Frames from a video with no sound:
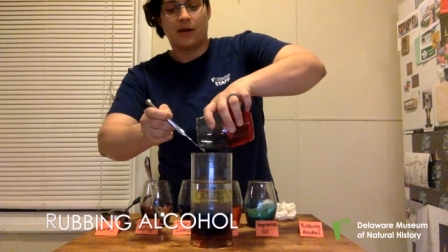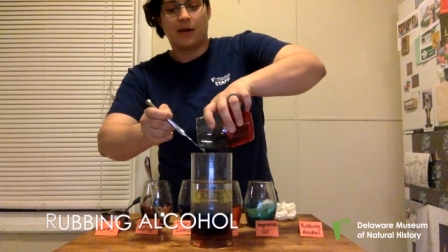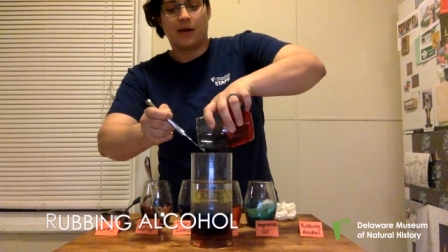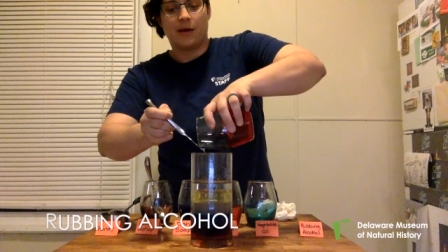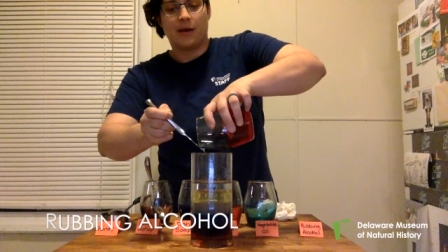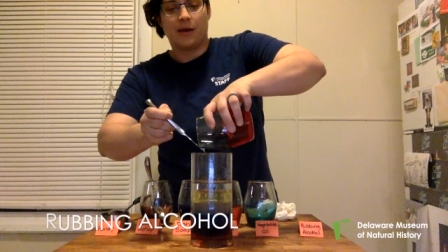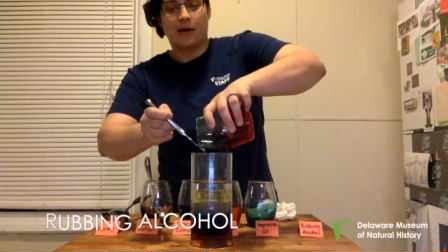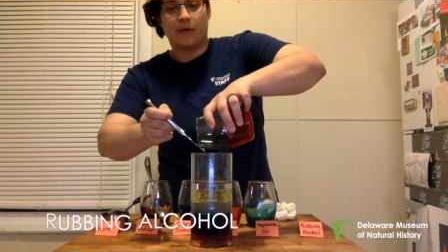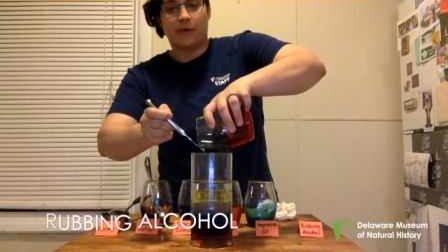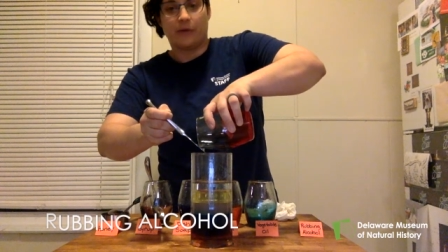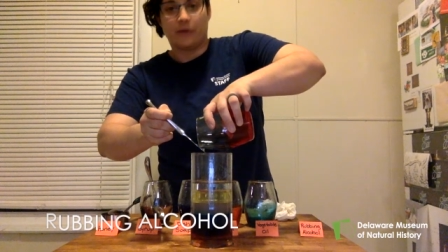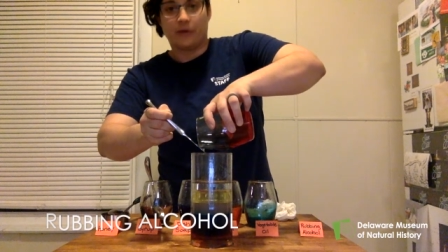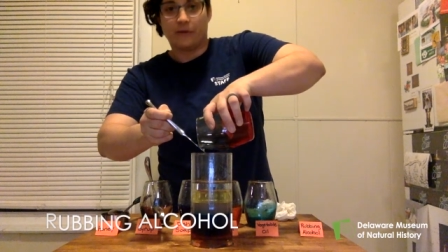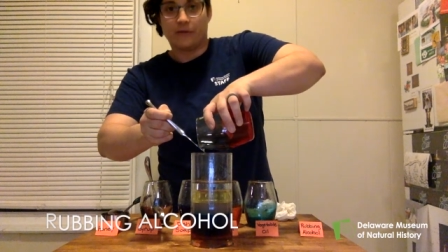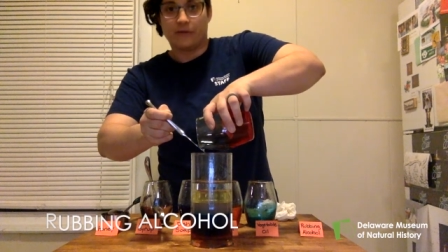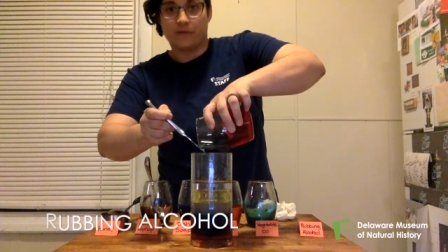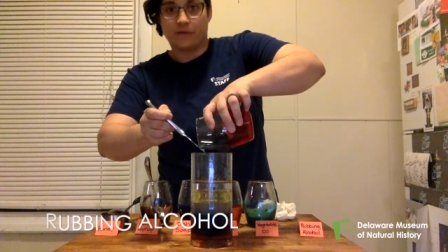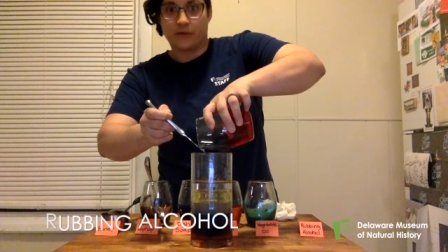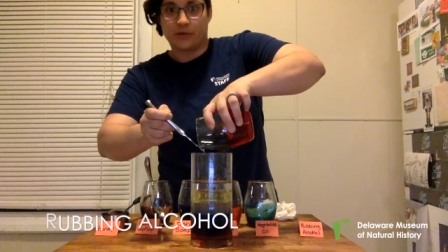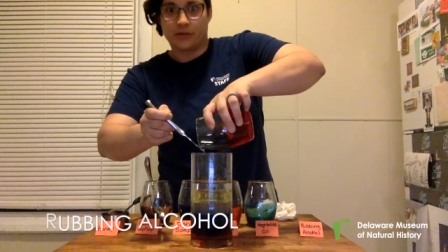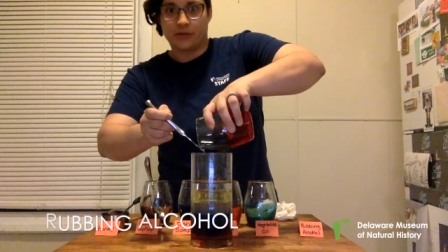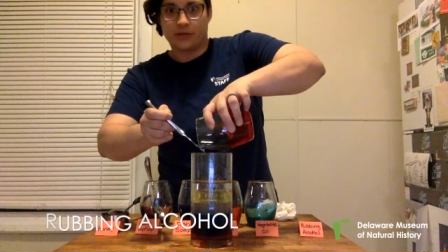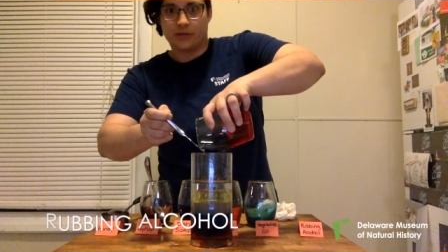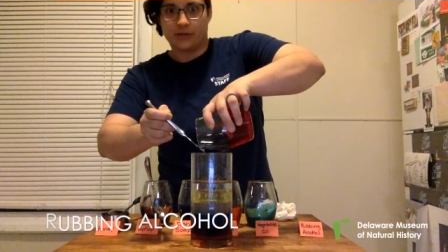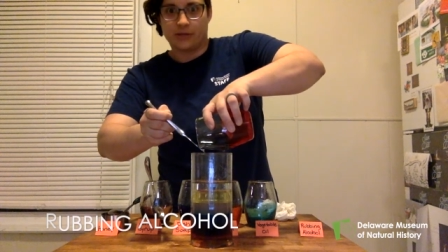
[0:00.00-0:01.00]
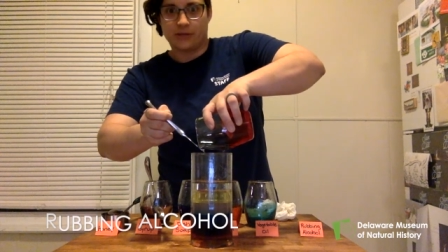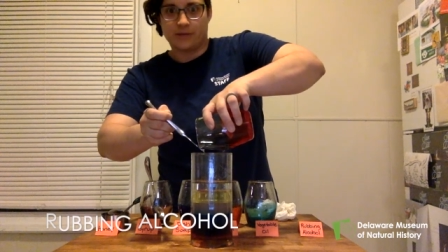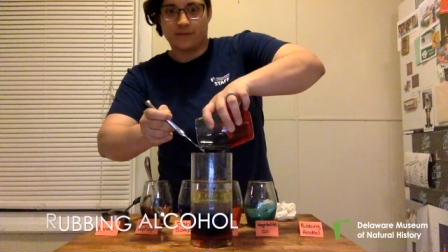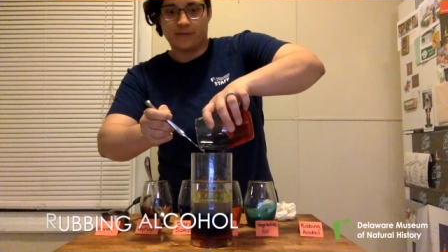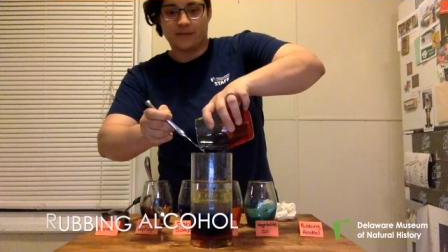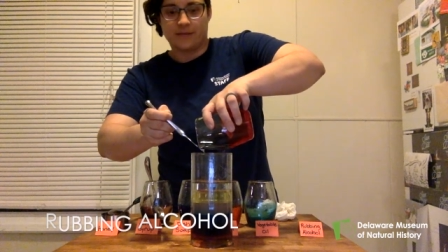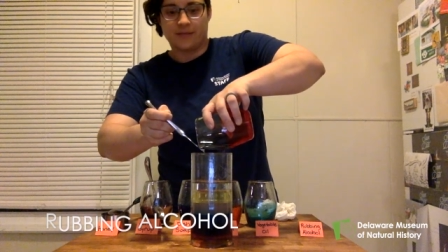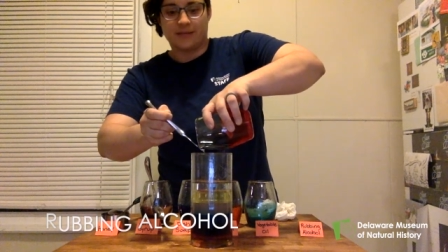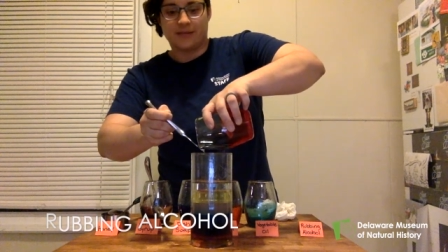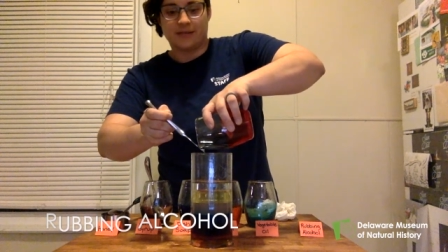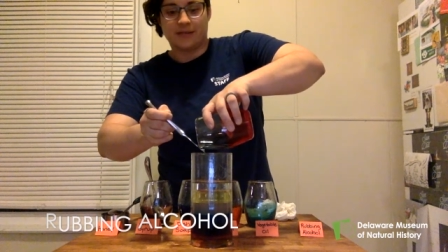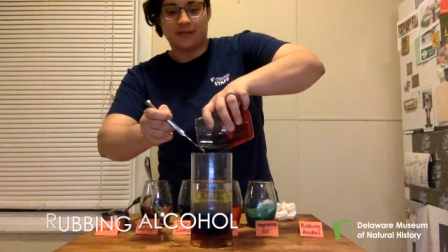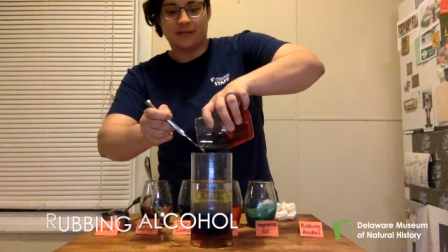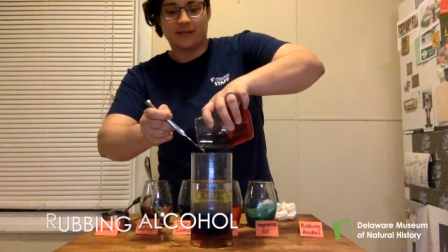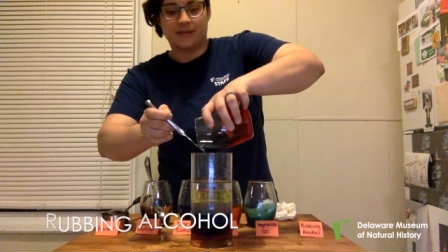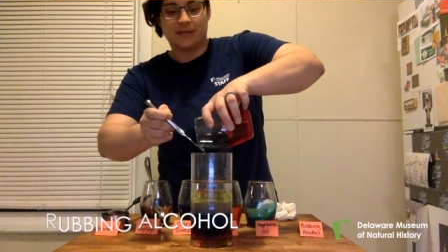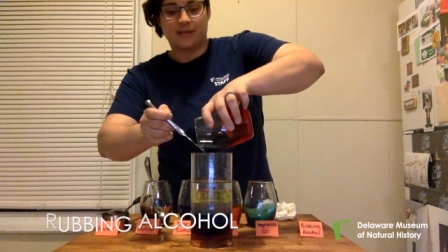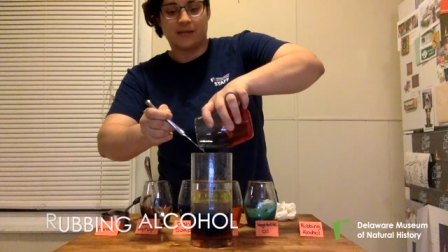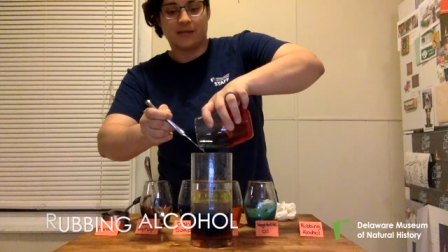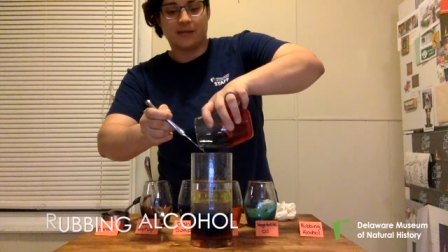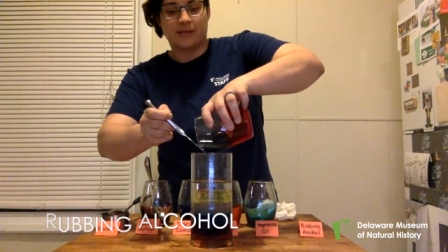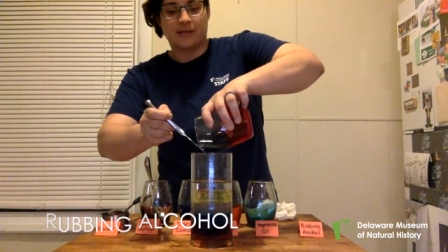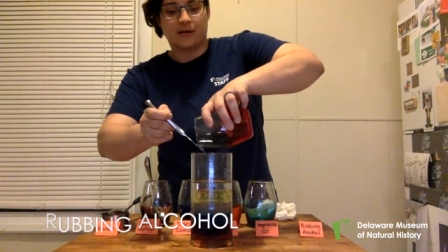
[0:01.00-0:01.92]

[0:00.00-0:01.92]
how your version of the density